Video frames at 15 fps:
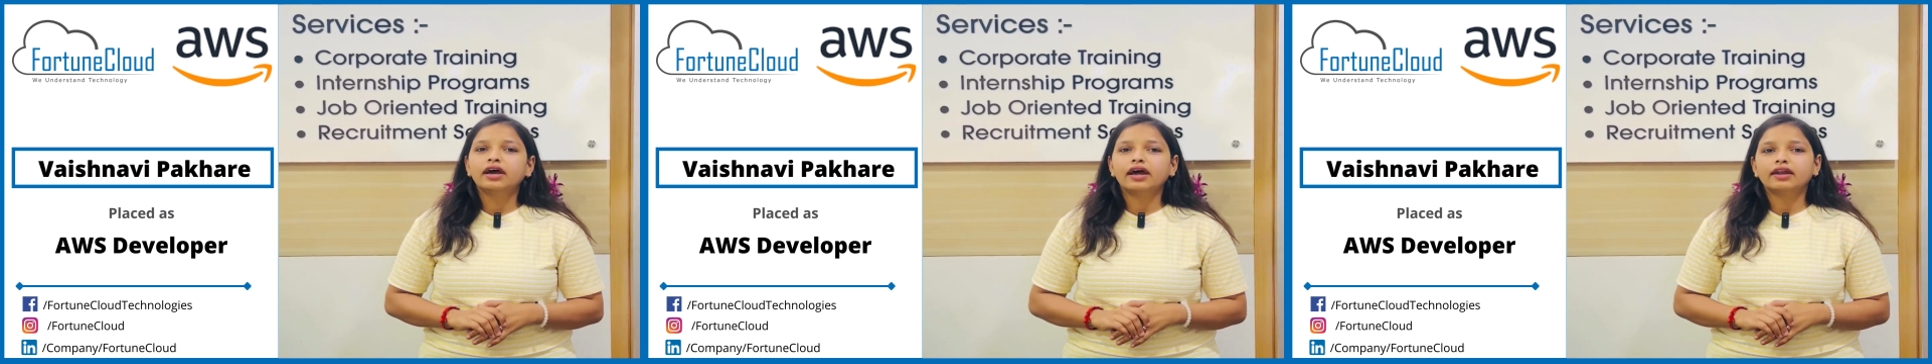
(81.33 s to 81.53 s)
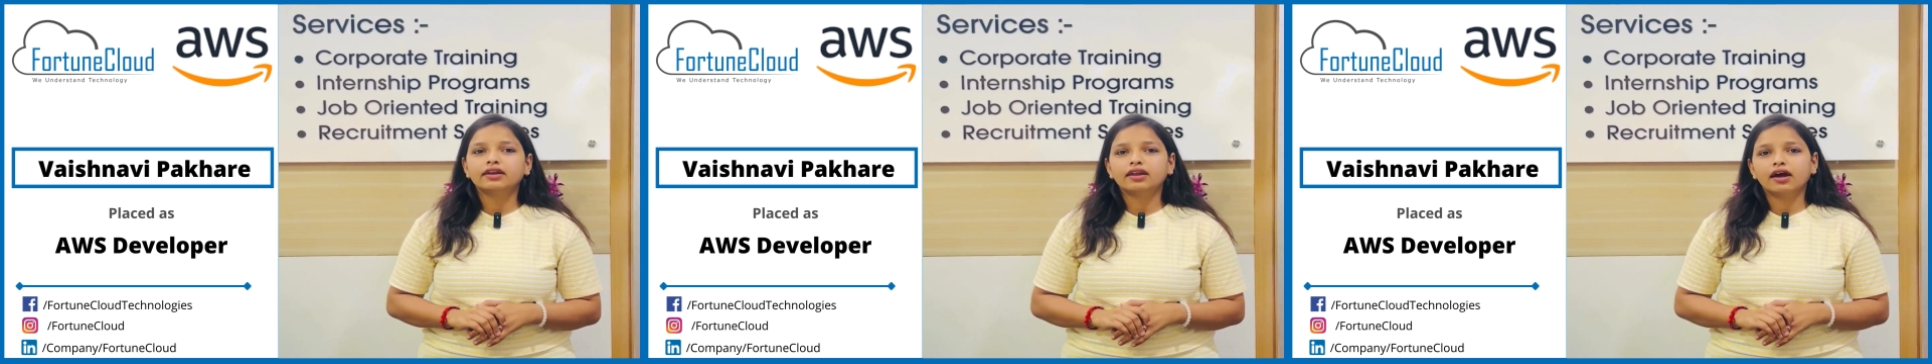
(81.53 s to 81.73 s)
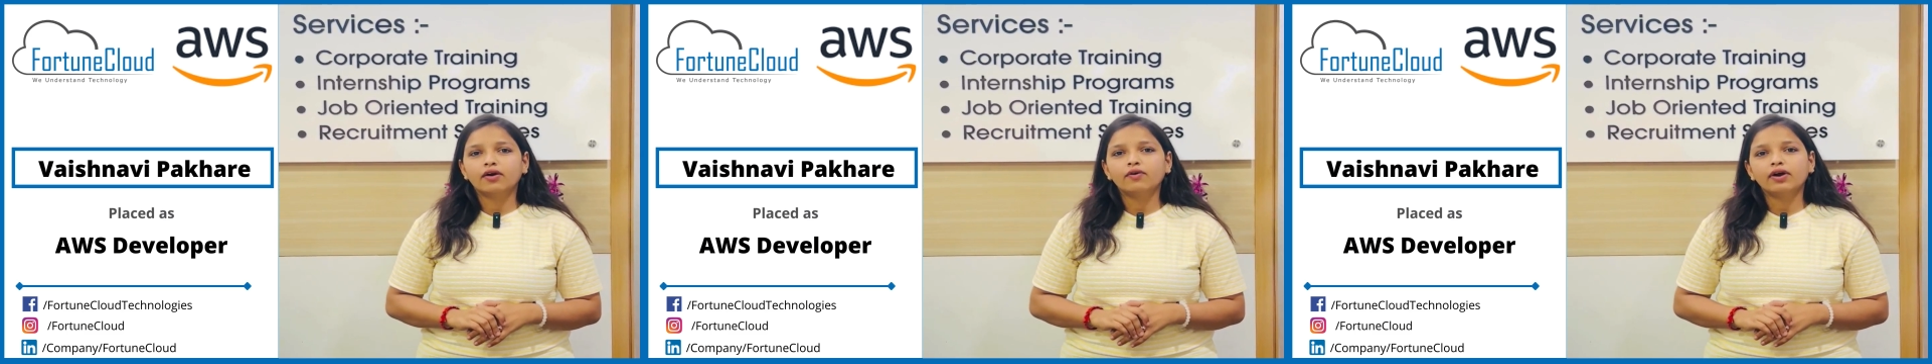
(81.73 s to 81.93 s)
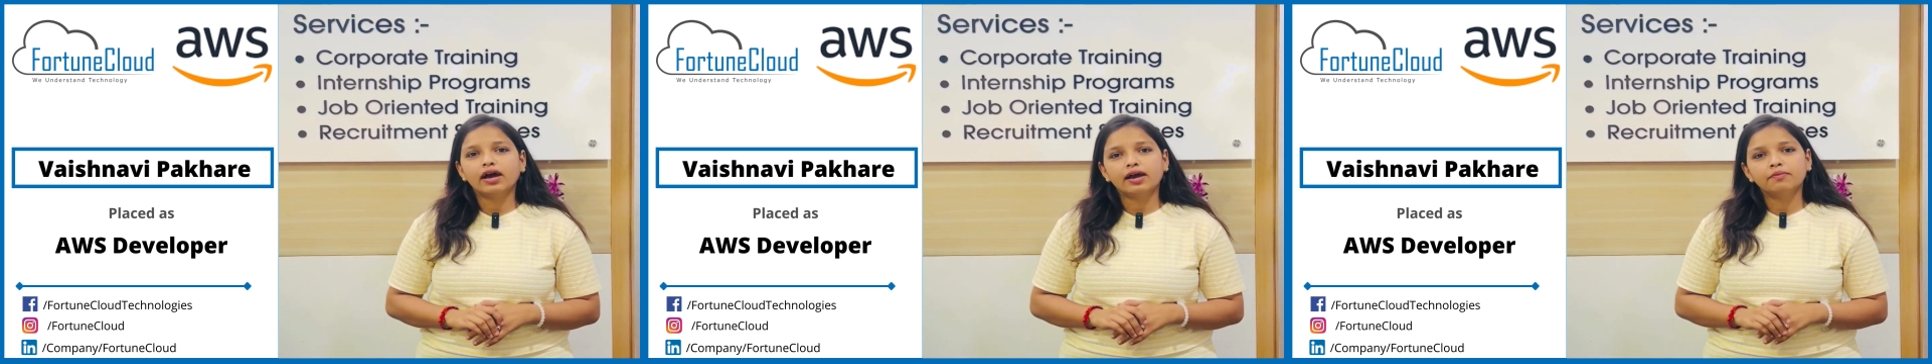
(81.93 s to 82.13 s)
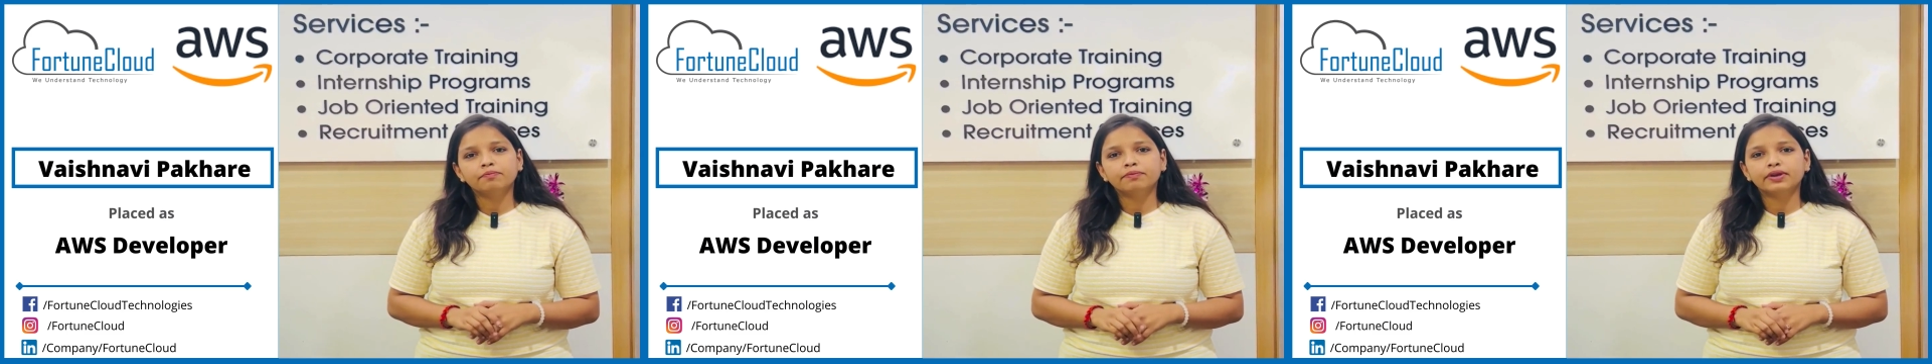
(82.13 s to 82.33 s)
and now
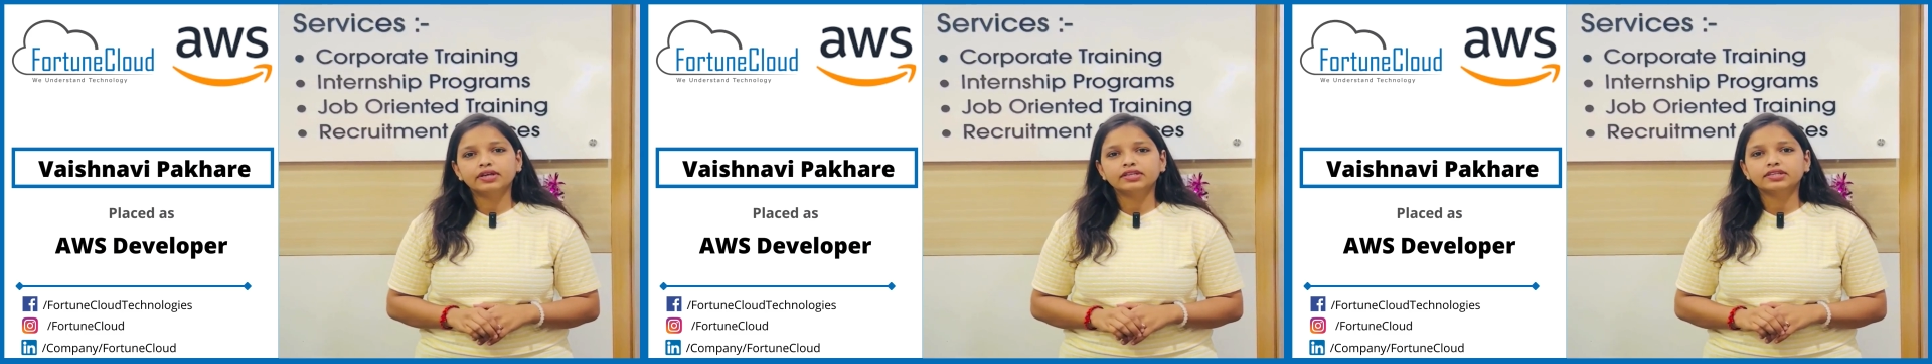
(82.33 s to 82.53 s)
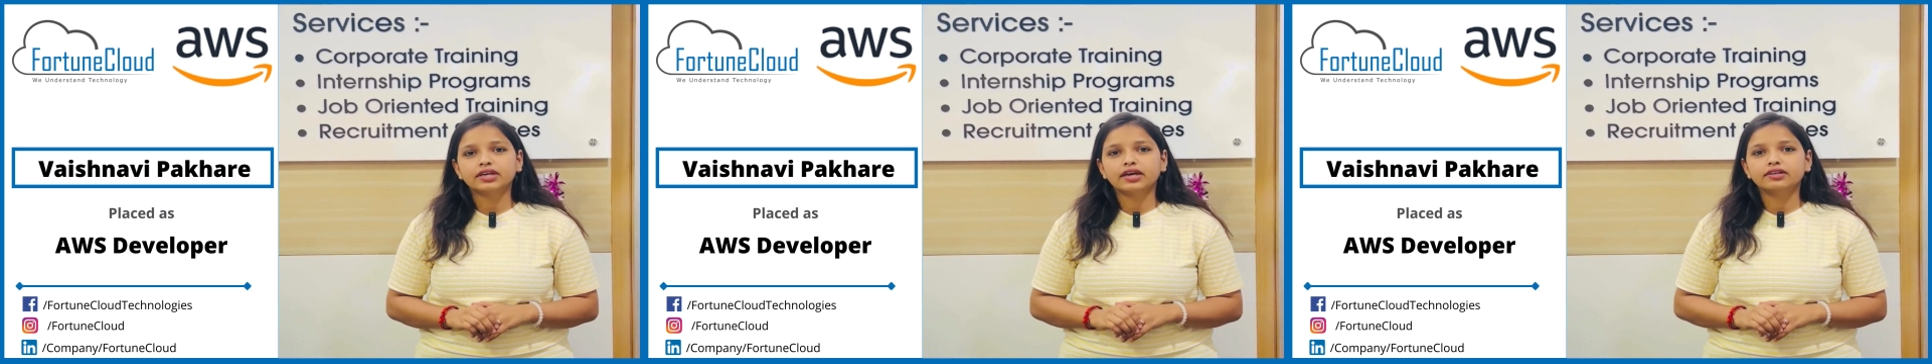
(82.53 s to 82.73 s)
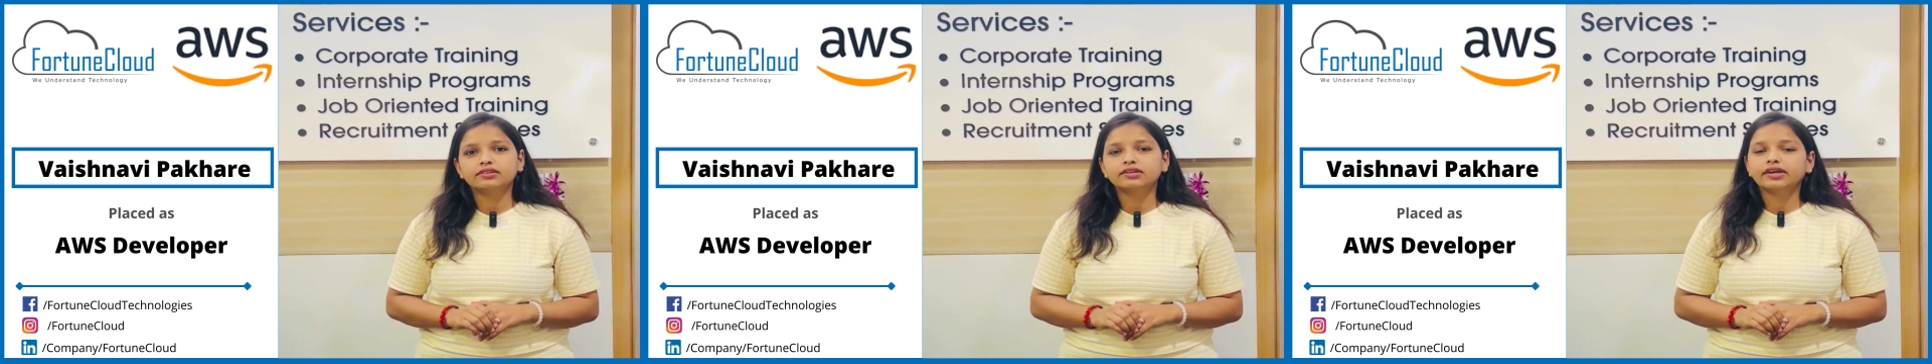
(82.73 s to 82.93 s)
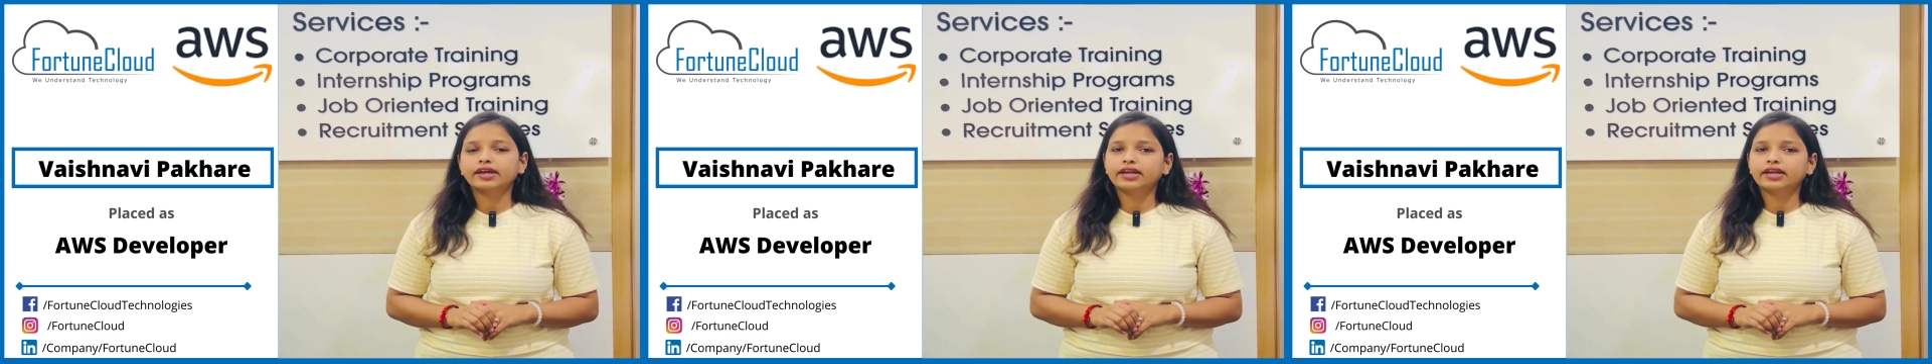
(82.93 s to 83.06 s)
I am placed as an